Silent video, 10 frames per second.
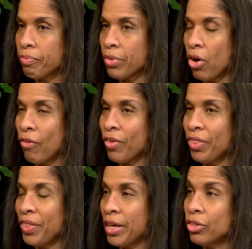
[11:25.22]

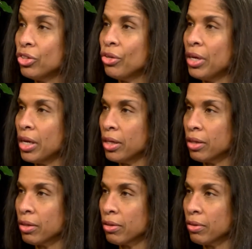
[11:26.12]
overthink shooting,
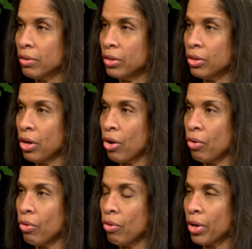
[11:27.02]

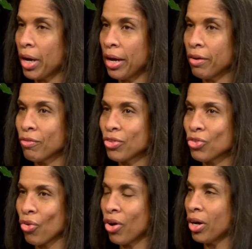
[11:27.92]
or kind of
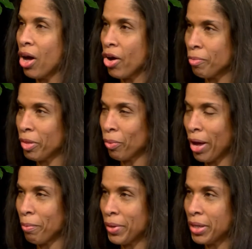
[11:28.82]
strong arm the
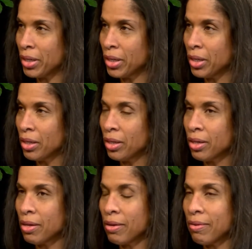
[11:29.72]
weapon.
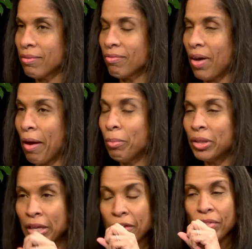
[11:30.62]
I
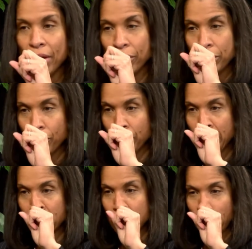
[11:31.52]
believe there is
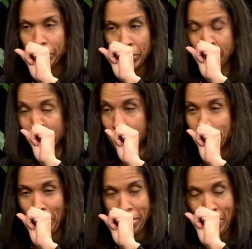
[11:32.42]
research to
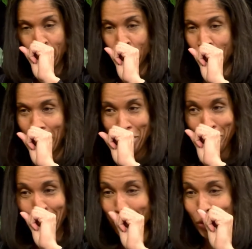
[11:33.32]
suggest that women are
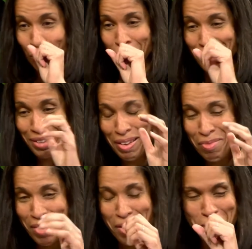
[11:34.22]
better shooters
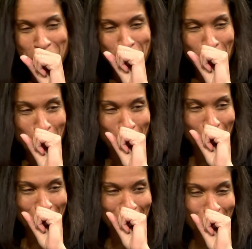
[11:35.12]
than men.
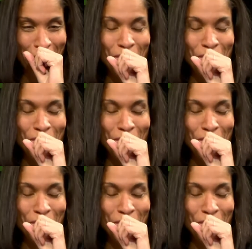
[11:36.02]
Better